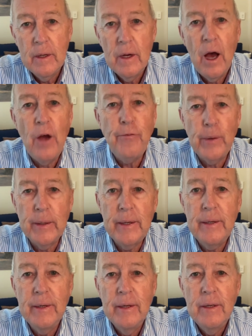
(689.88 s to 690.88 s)

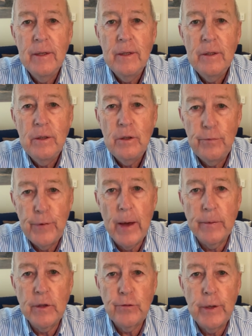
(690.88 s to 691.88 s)
Hopefully, you
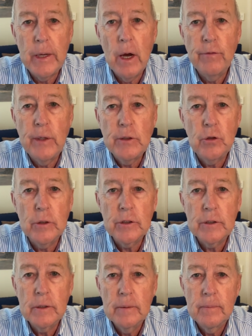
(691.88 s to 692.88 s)
found this video of
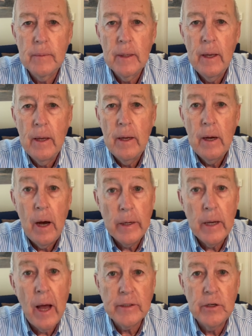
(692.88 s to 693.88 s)
interest. I'd
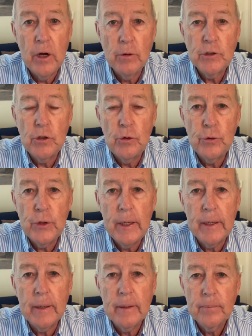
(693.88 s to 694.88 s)
like to know what you
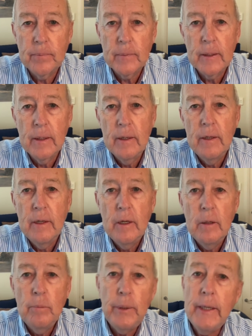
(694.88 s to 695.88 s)
think.
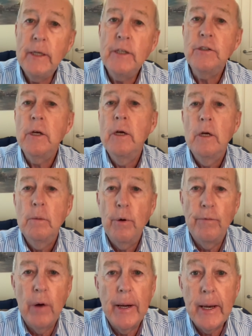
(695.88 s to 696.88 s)
Please
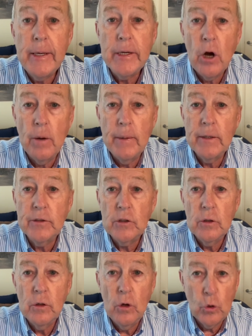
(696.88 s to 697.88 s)
provide any comments
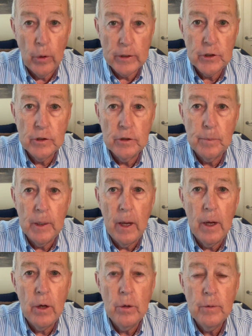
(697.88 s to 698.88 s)
or questions
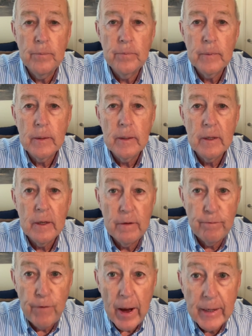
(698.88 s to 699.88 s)
below.
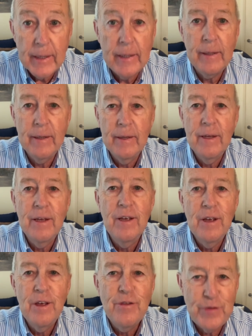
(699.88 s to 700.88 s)
And finally,
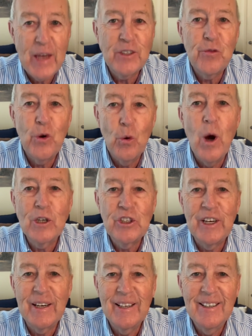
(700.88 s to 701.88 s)
thanks for
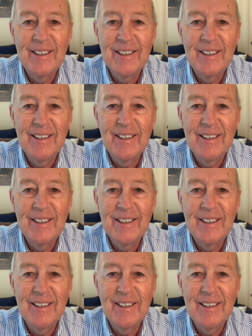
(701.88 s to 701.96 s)
watching.